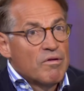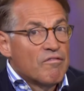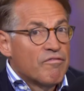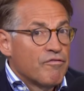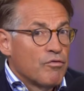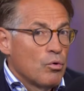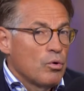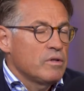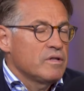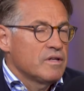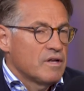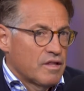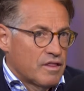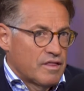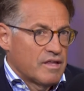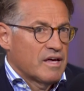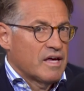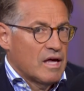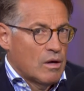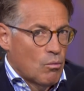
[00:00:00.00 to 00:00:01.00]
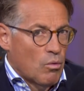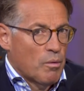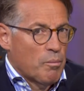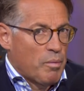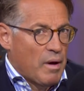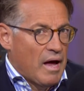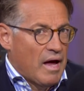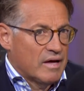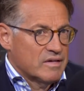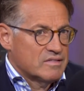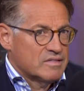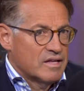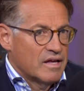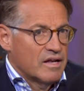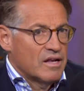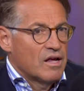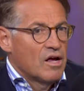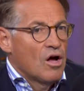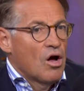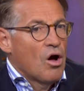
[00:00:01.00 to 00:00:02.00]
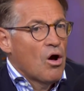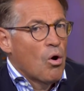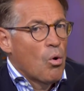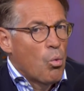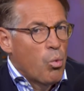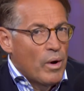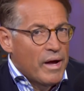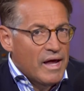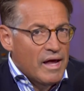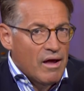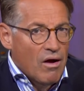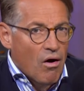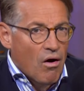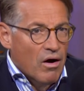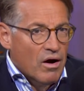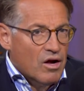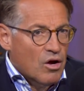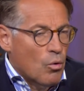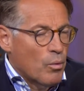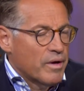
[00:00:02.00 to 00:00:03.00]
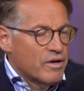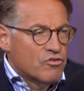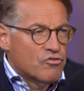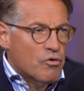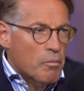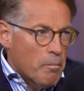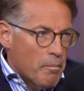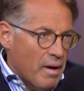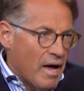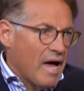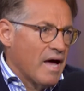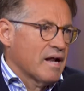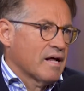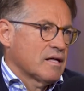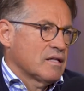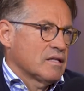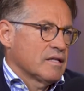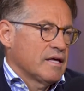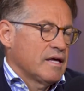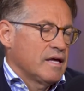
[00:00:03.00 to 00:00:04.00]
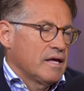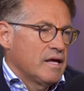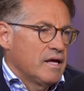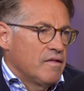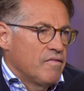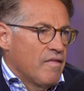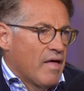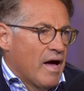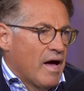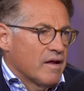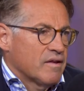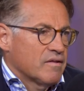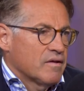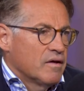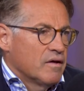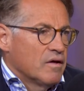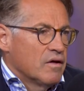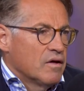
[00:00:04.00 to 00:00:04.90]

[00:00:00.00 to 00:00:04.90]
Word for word: been fooled into thinking we're past it, we are going dramatically in that